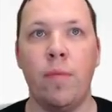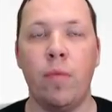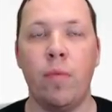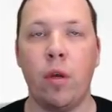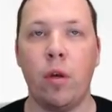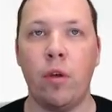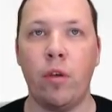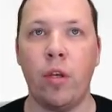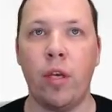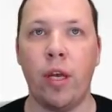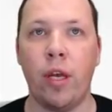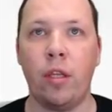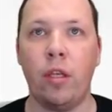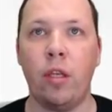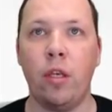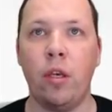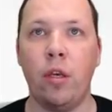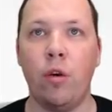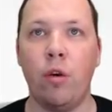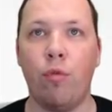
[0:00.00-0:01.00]
You get
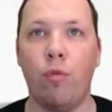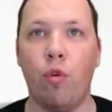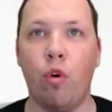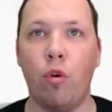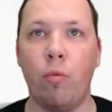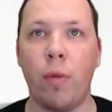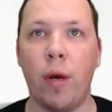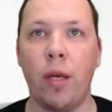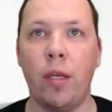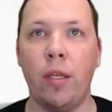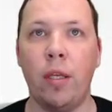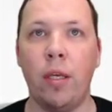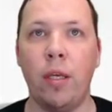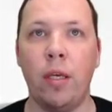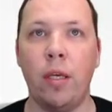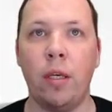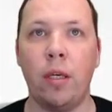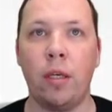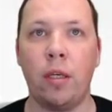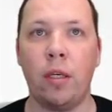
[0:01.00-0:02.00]
the form
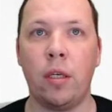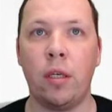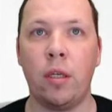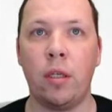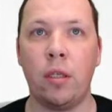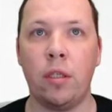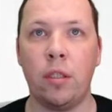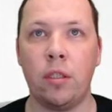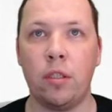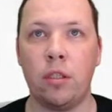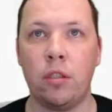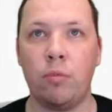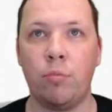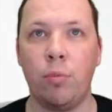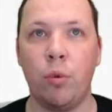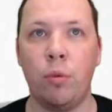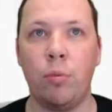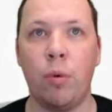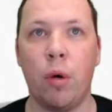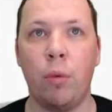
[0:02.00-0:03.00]
ID. Again, this is
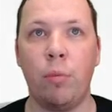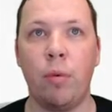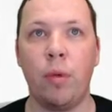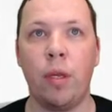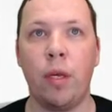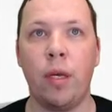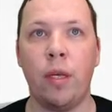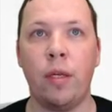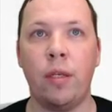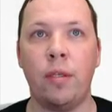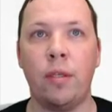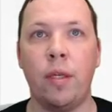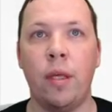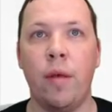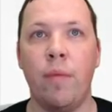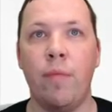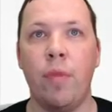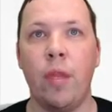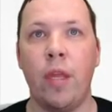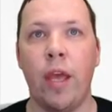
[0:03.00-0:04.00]
pre-populated,
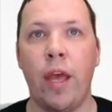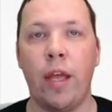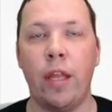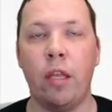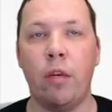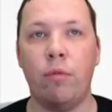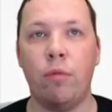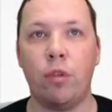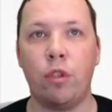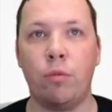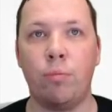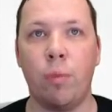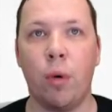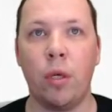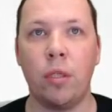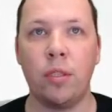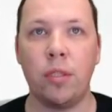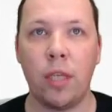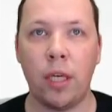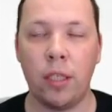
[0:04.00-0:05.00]
and the
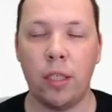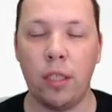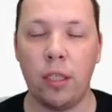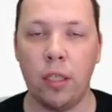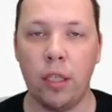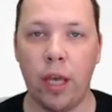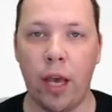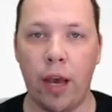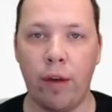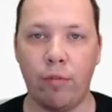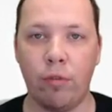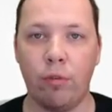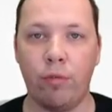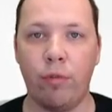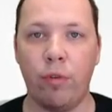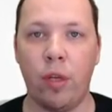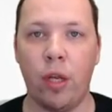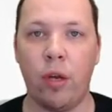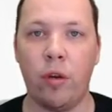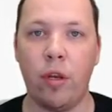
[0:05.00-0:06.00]
response ID you have to
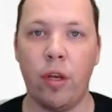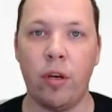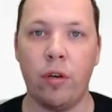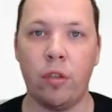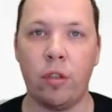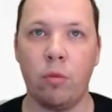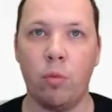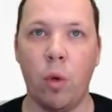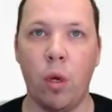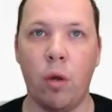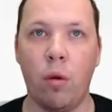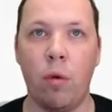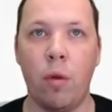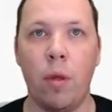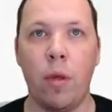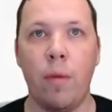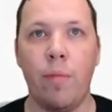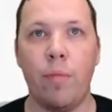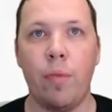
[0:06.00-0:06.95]
fill out here as well.